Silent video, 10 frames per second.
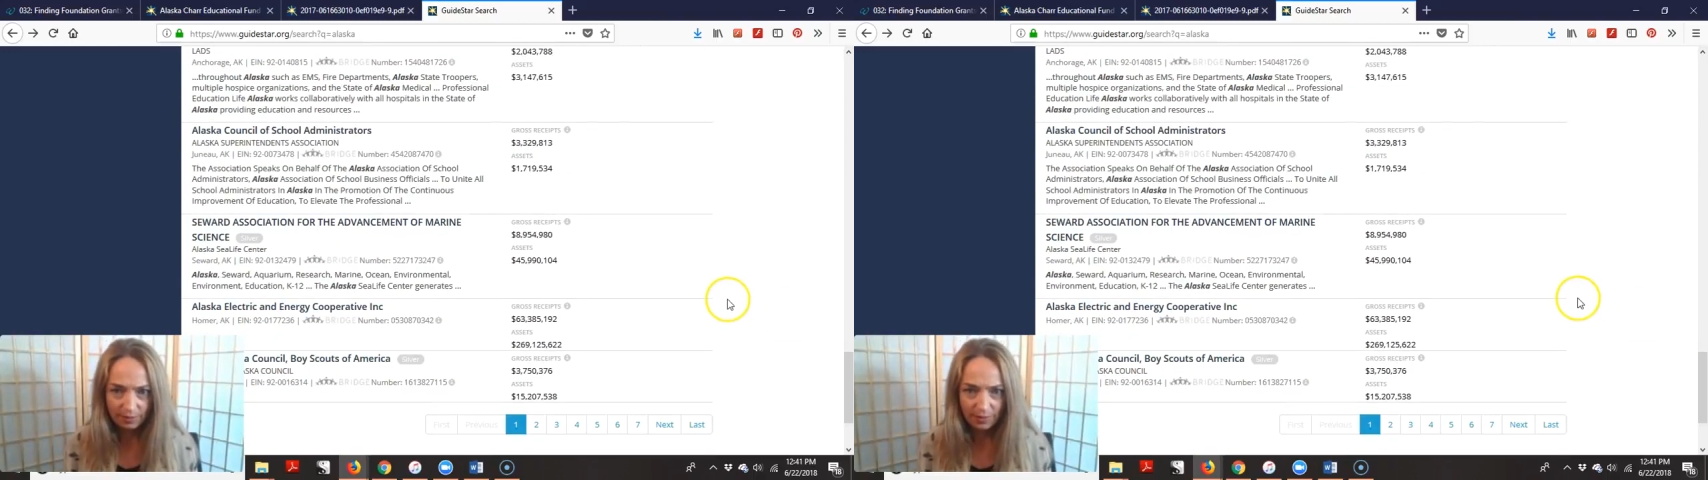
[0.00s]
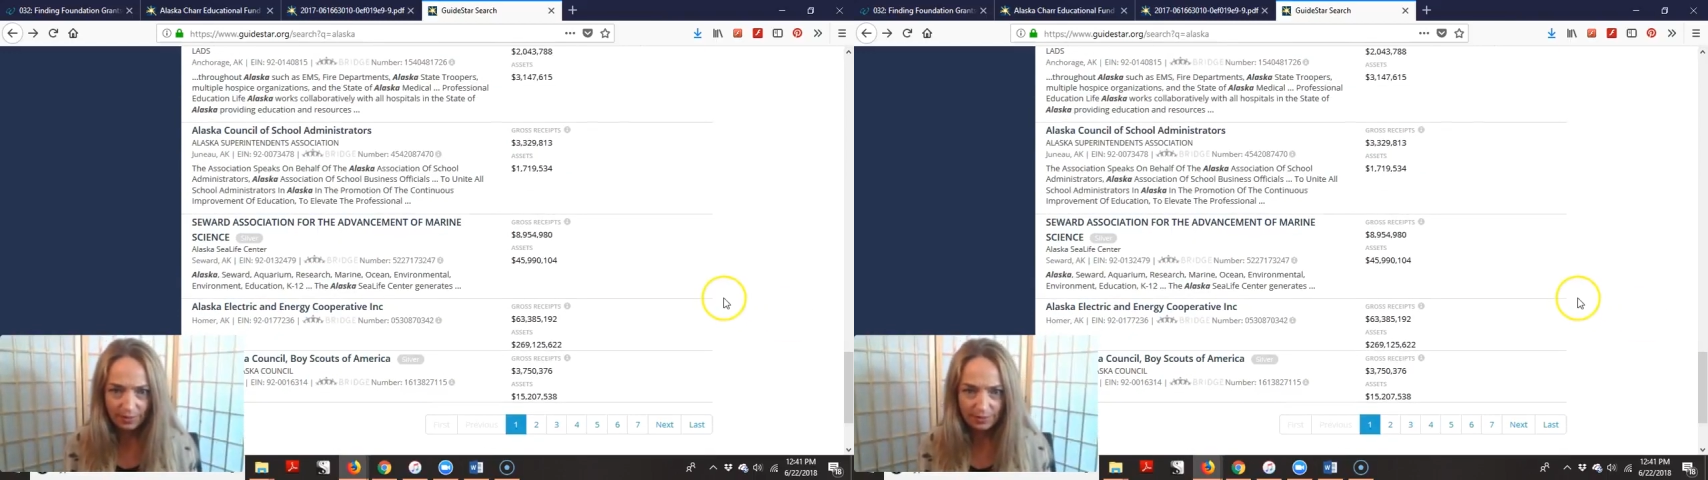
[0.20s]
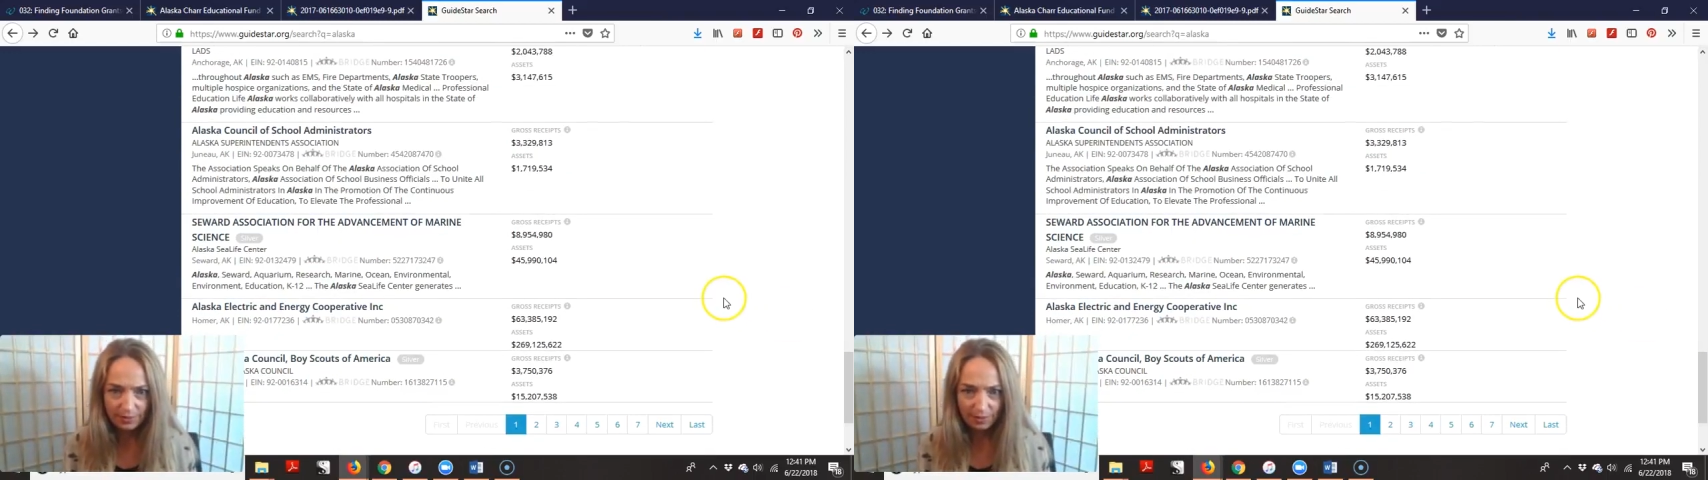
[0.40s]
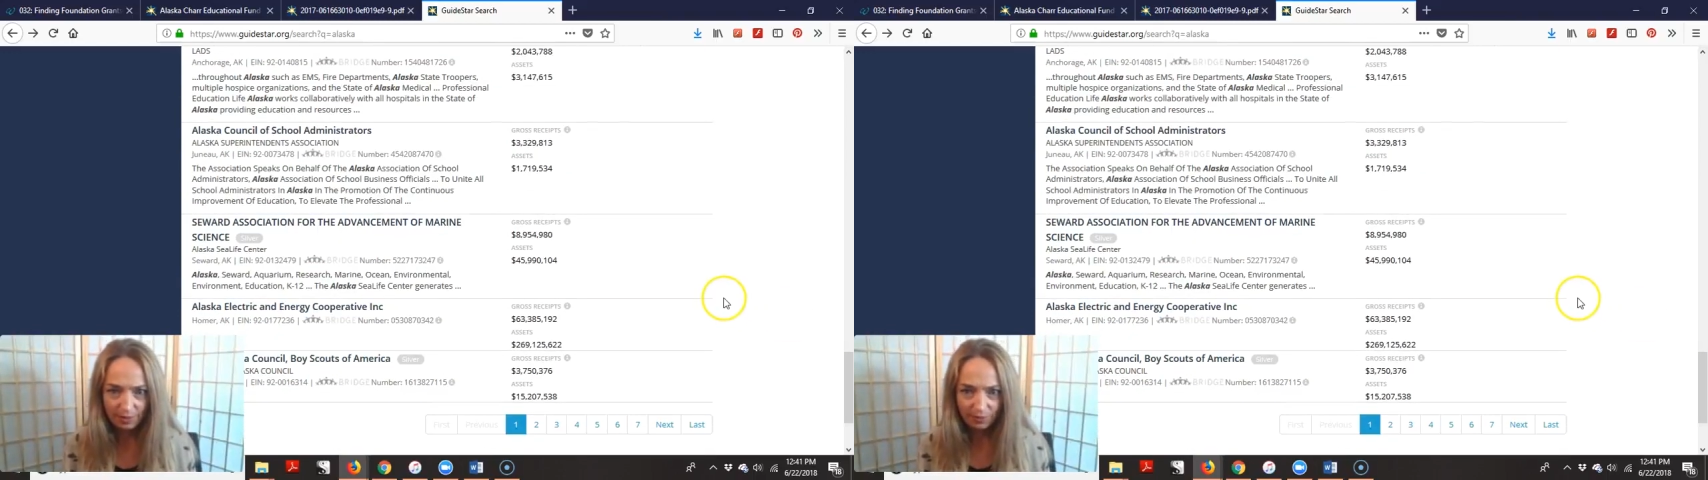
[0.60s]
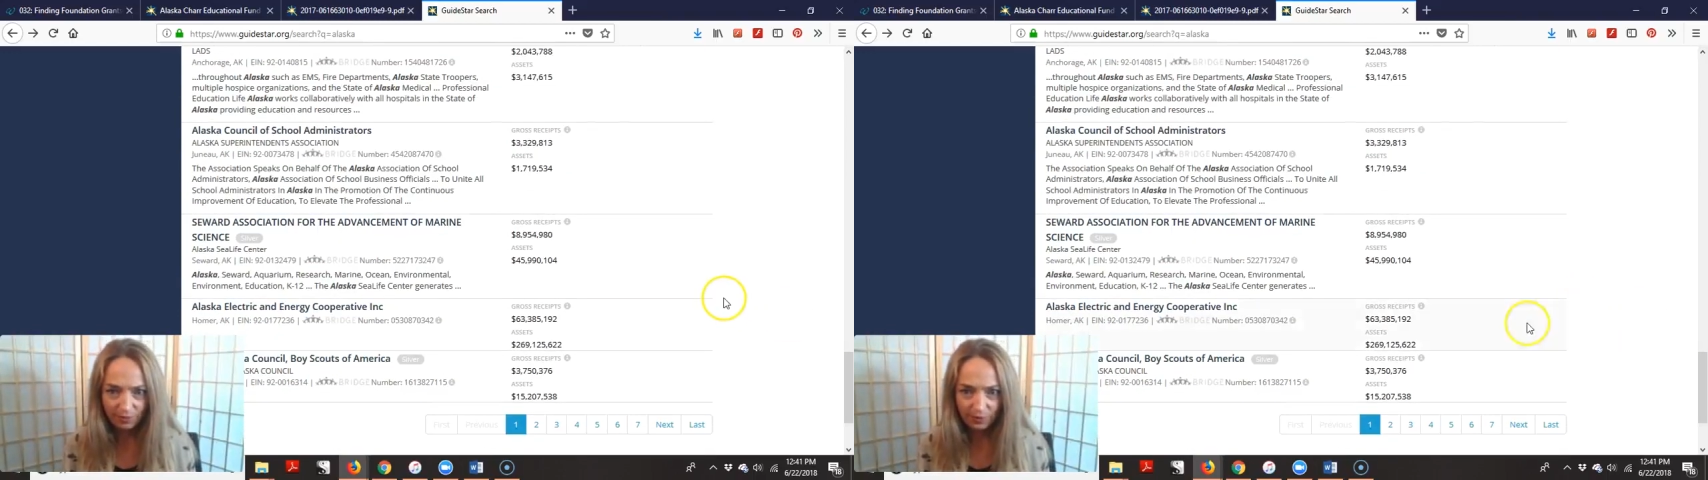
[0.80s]
that's
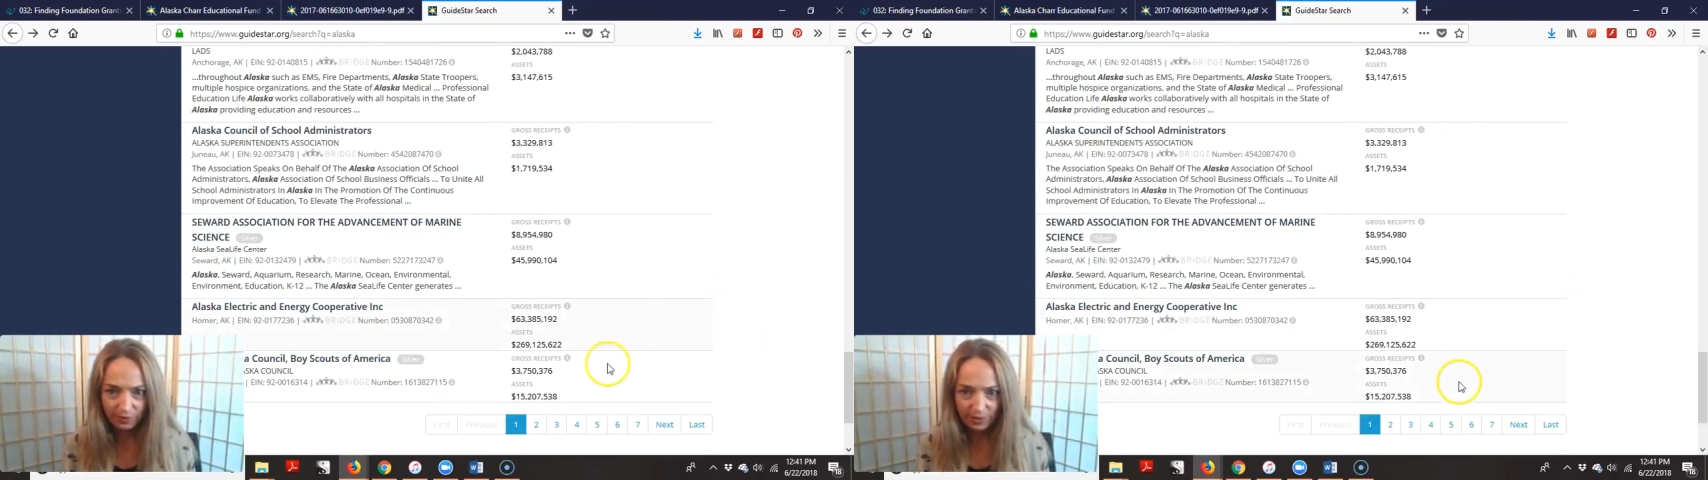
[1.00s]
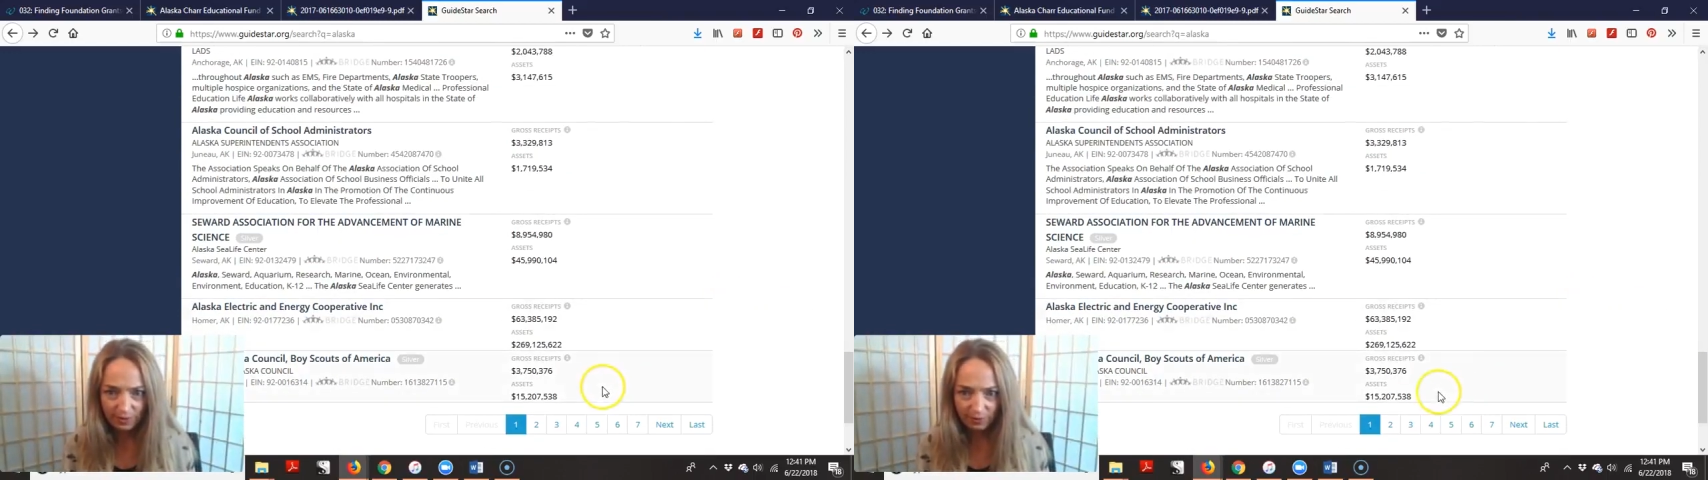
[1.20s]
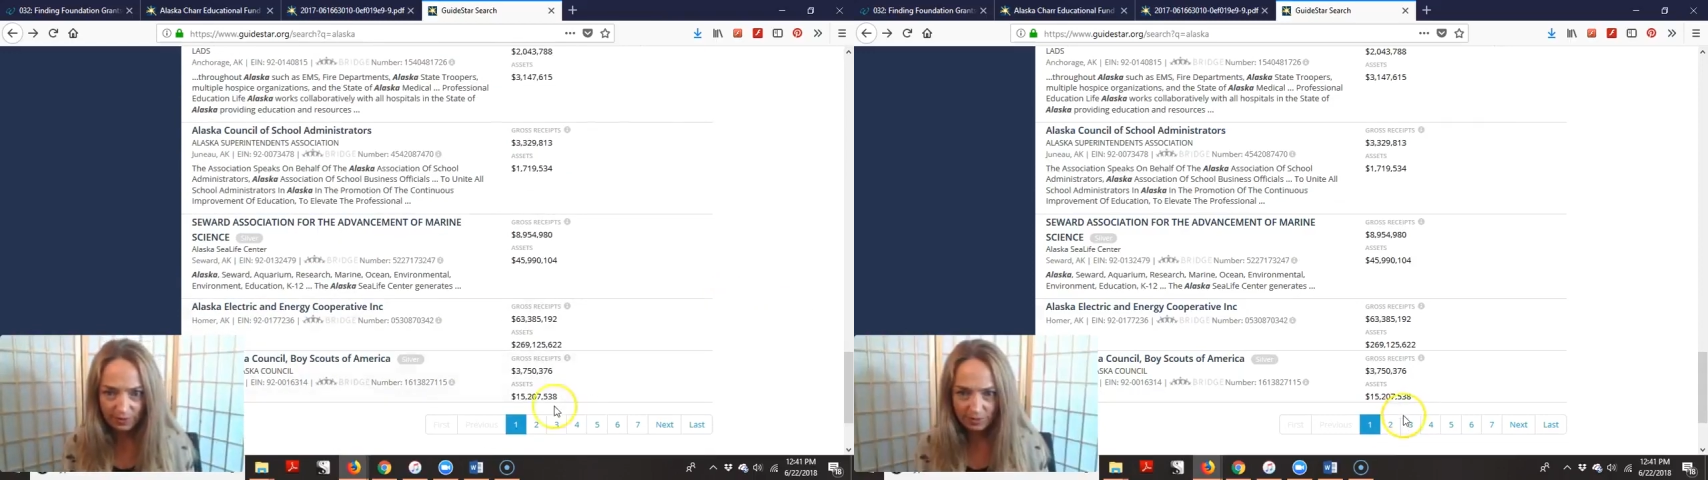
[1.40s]
not filled out.